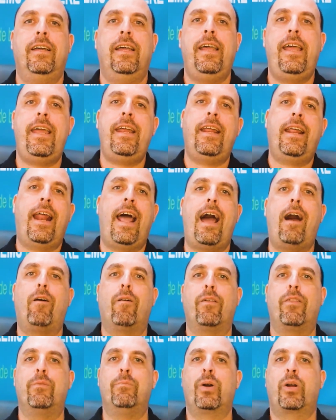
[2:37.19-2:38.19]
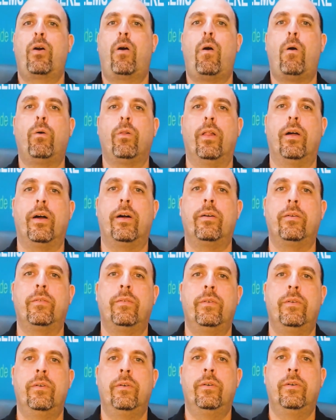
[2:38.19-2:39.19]
in and out of the Macola
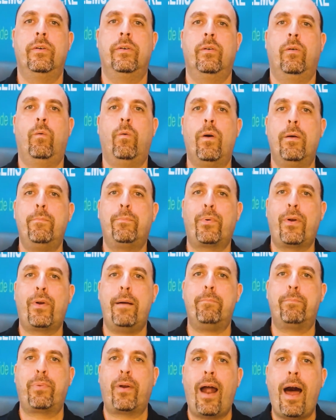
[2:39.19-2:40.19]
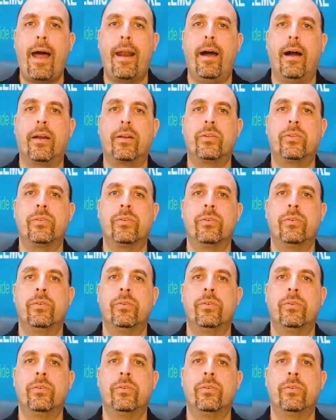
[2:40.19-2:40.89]
on-prem product